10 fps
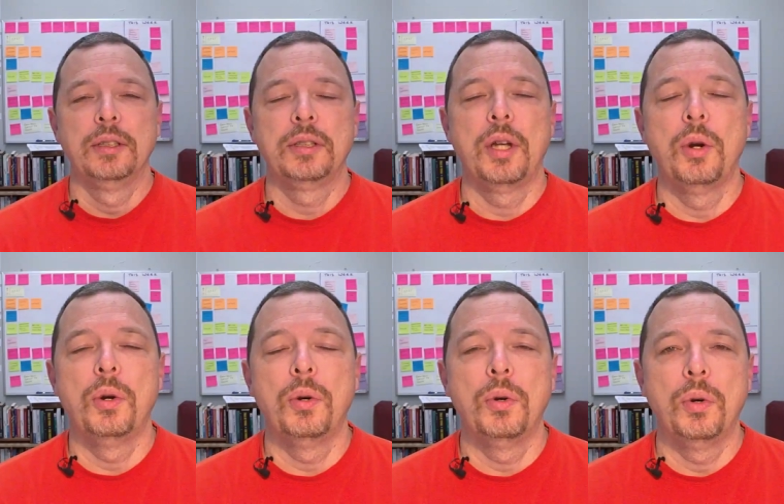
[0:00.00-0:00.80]

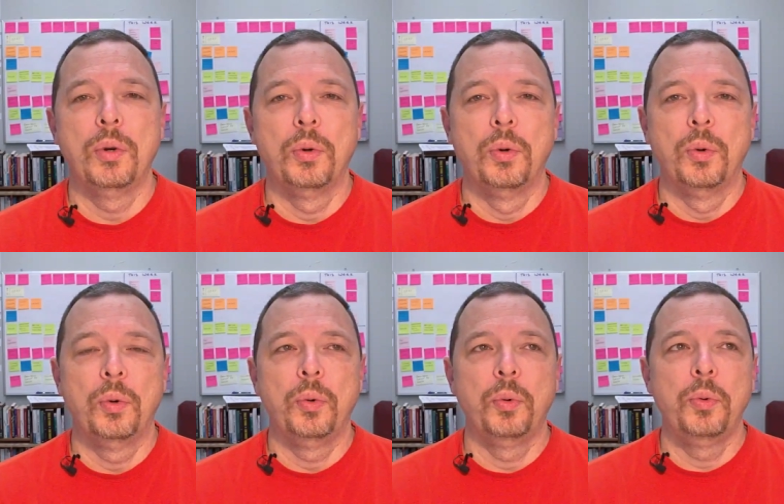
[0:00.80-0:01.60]
So
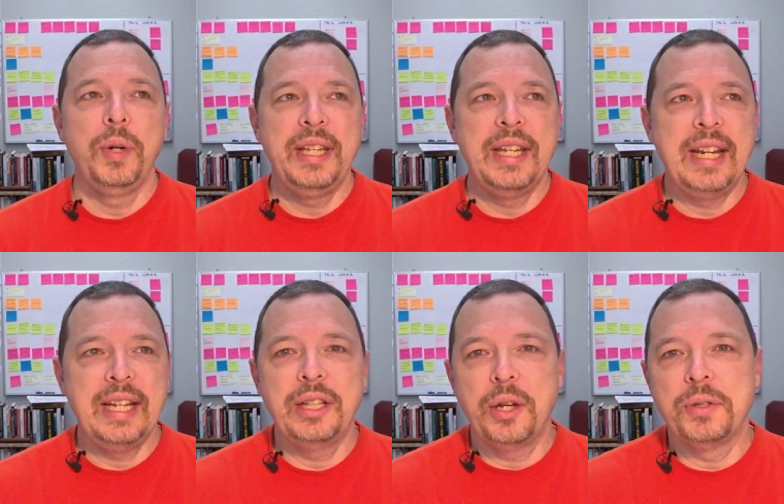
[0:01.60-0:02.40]
we
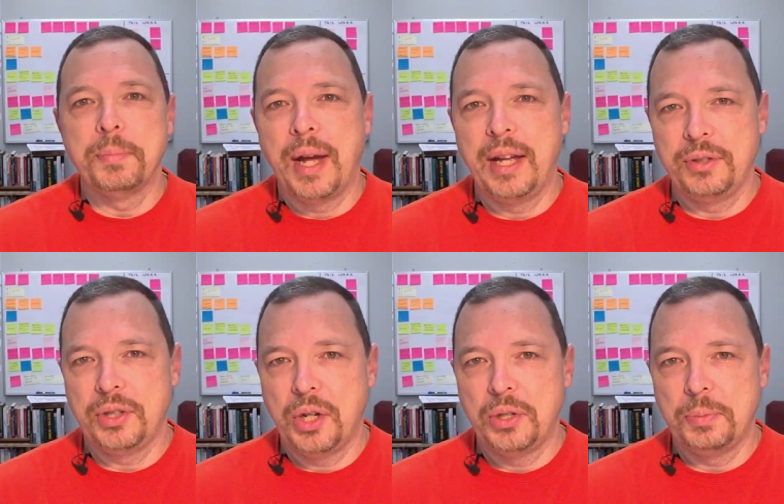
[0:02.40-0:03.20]
need those
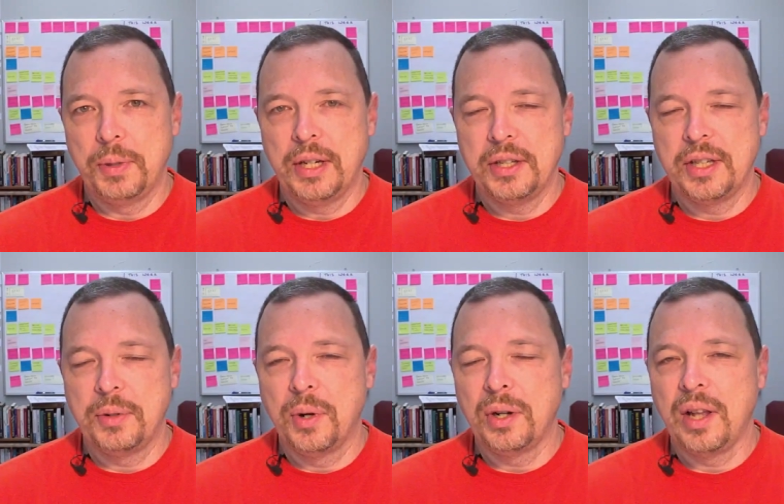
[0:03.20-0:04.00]
milestones because they
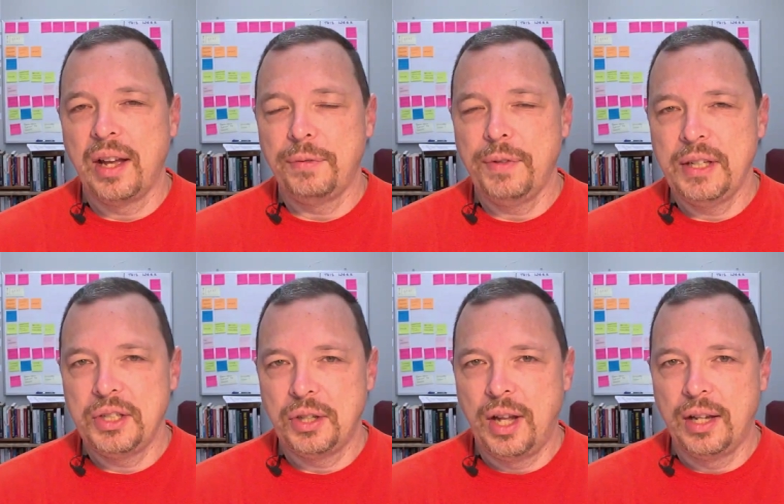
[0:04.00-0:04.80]
work like
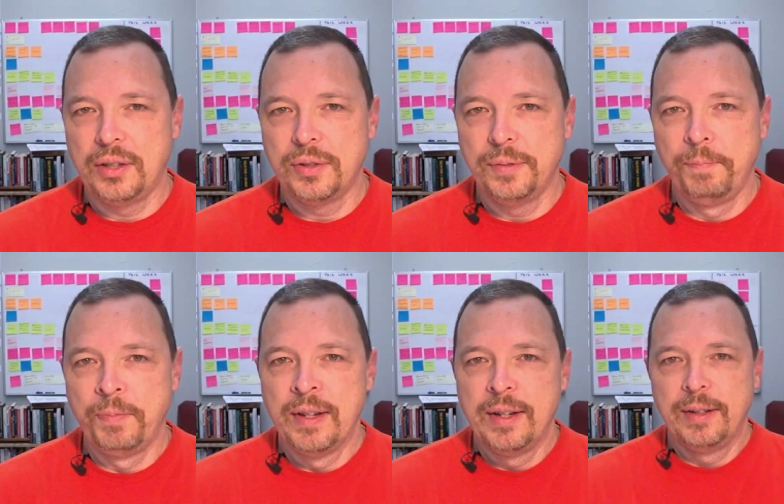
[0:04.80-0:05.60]
finish lines.
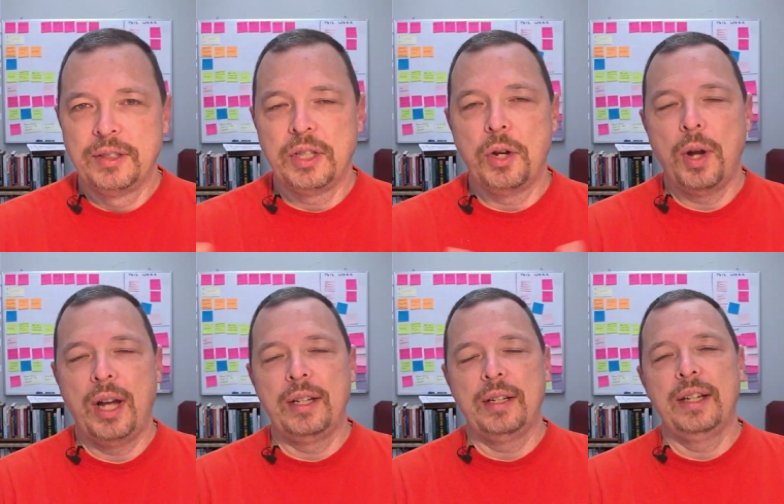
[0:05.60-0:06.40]
So
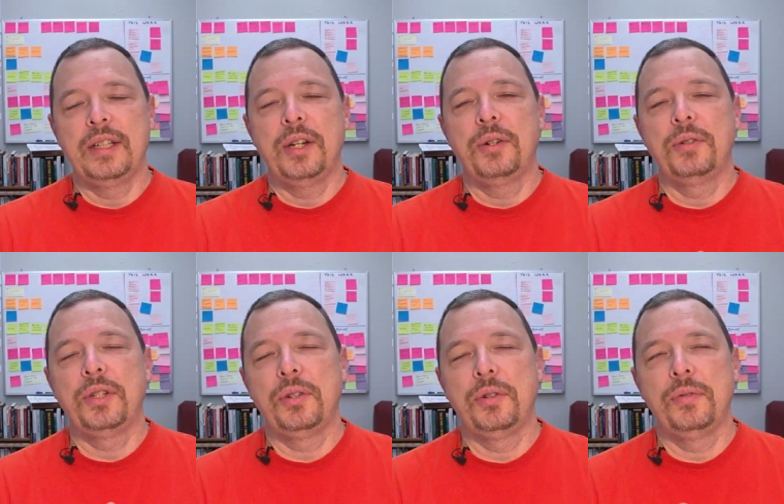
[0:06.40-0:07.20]
I, I told
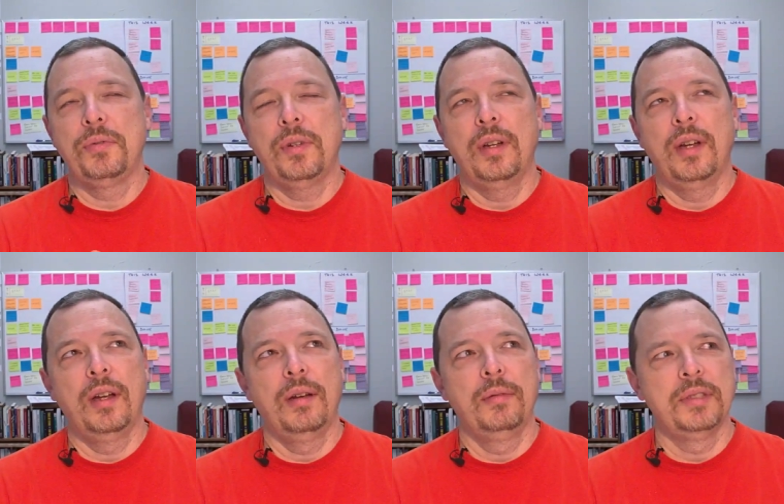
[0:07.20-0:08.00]
you,
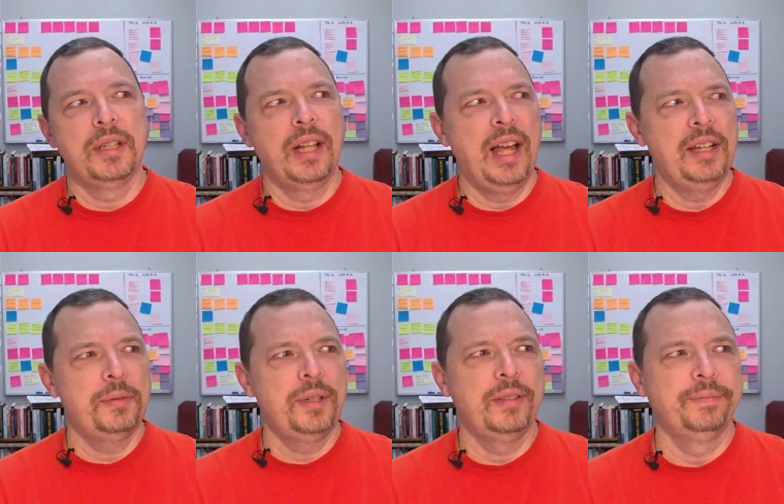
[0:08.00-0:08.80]
uh, was it
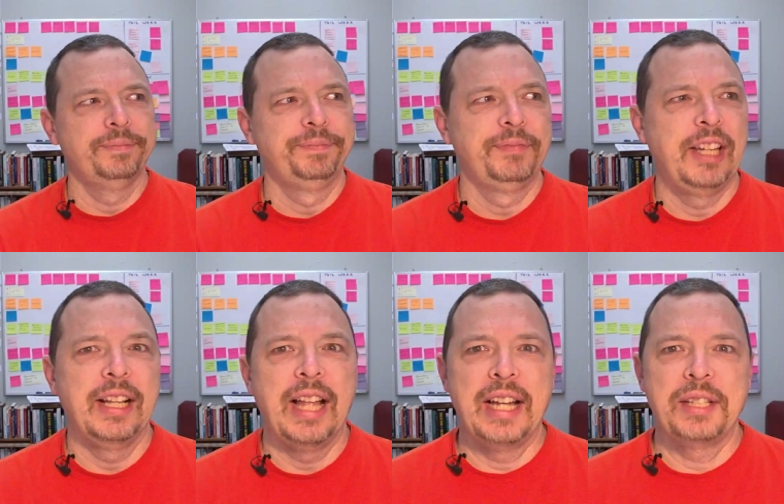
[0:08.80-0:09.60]
last week? Yeah,
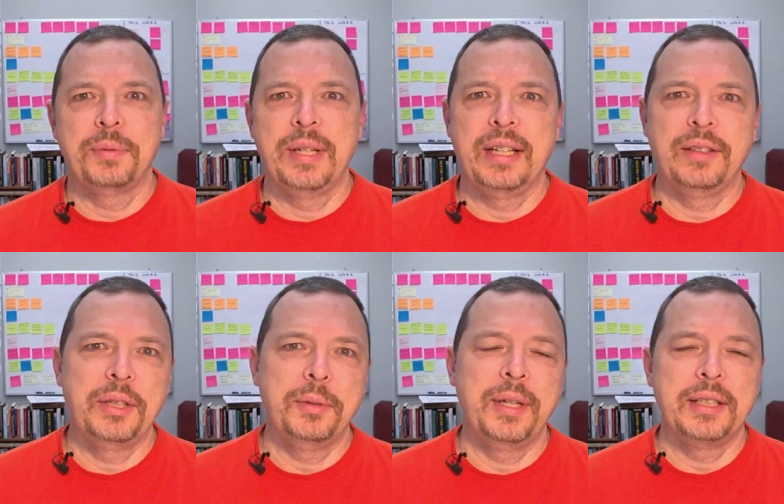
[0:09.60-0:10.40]
last week,
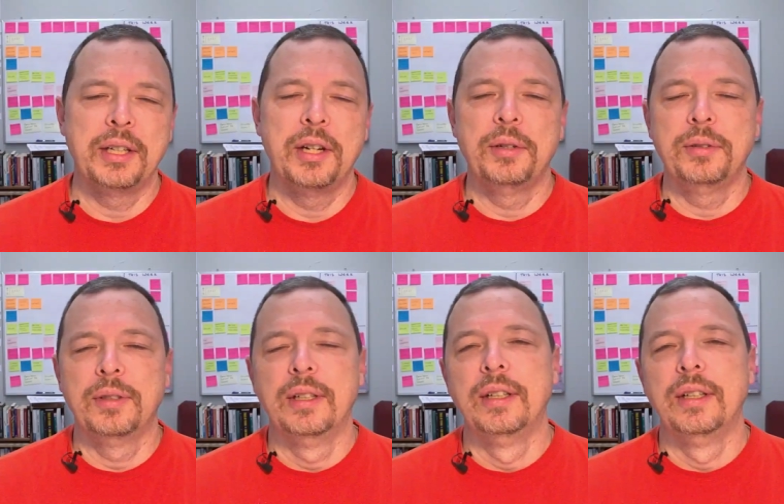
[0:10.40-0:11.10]
two weeks ago,